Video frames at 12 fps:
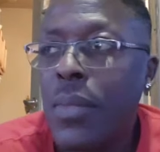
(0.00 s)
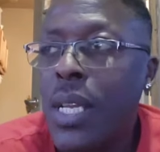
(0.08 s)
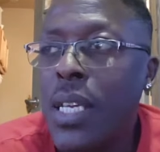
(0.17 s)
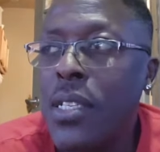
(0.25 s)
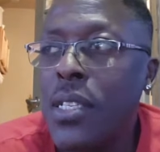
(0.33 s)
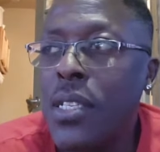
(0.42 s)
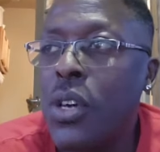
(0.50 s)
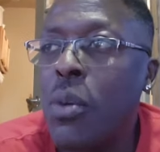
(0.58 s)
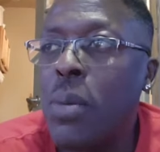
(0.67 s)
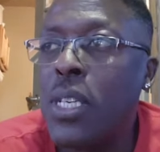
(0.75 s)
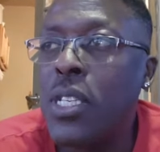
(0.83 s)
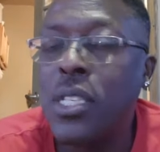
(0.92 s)
It's just a whole
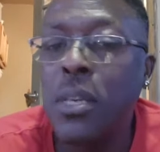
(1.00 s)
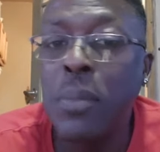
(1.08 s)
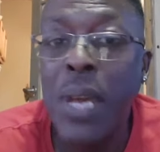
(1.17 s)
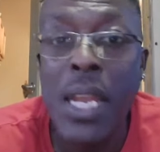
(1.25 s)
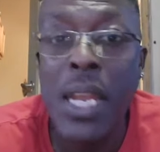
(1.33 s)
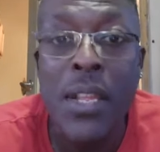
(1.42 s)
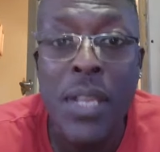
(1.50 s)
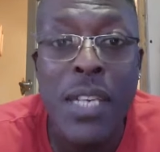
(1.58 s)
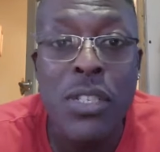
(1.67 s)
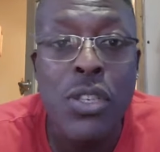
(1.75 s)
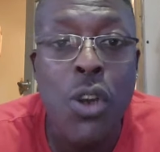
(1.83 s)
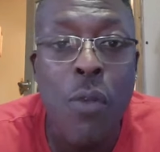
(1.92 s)
bunch of shit, man. And
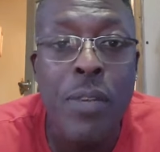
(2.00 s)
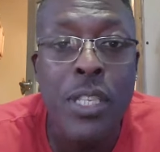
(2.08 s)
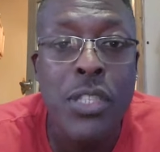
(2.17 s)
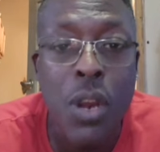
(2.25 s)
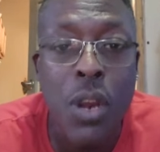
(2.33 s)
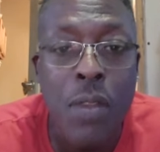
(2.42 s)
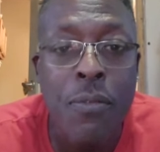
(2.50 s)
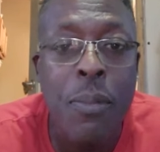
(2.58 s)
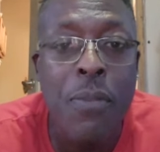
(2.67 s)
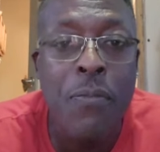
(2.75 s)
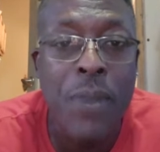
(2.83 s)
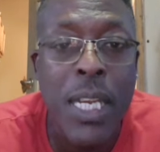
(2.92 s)
yes, COVID started from
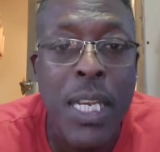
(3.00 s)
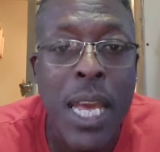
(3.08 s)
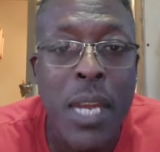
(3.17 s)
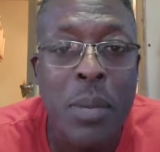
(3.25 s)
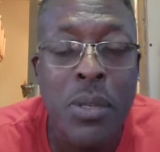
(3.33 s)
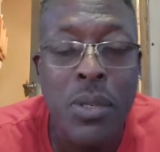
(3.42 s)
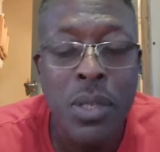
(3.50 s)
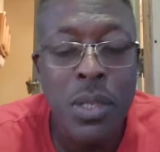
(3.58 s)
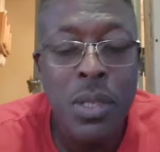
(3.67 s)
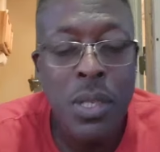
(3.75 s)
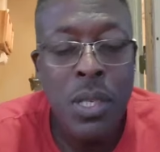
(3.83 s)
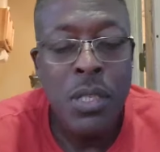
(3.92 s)
a fucking animal.
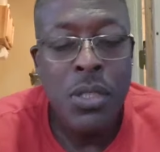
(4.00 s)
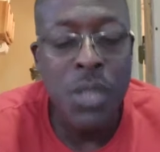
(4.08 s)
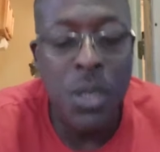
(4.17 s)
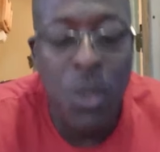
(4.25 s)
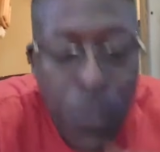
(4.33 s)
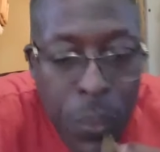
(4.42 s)
So,